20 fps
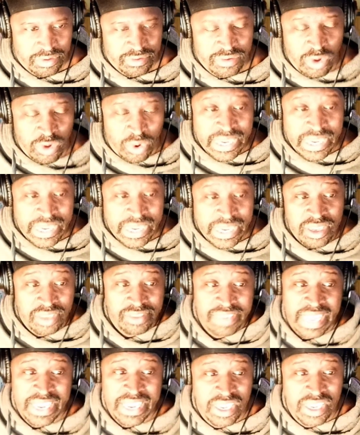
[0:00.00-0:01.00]
So he
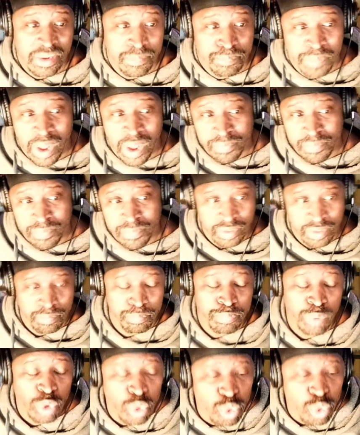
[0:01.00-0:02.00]
could take his bumps
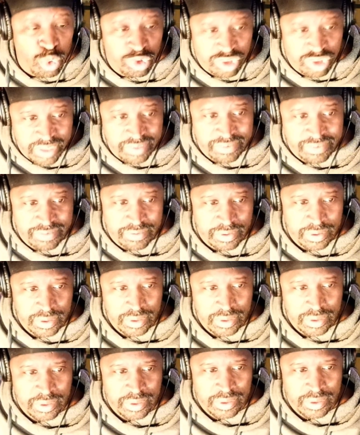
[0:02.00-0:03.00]
and bruises
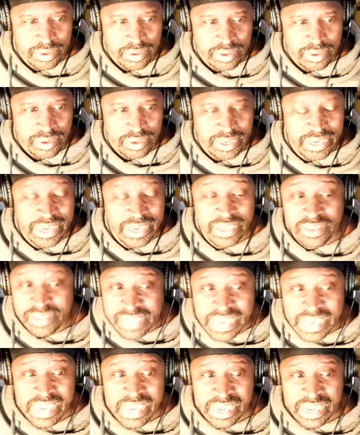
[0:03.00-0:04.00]

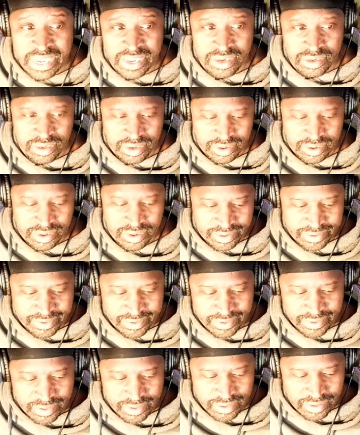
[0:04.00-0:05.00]
and then
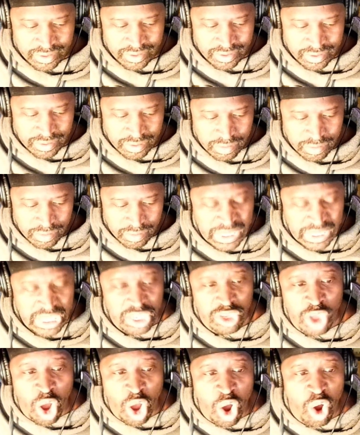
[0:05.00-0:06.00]

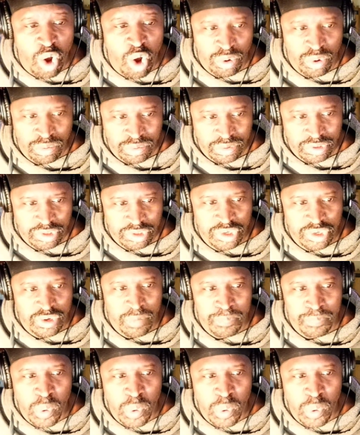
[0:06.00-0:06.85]
be gone to the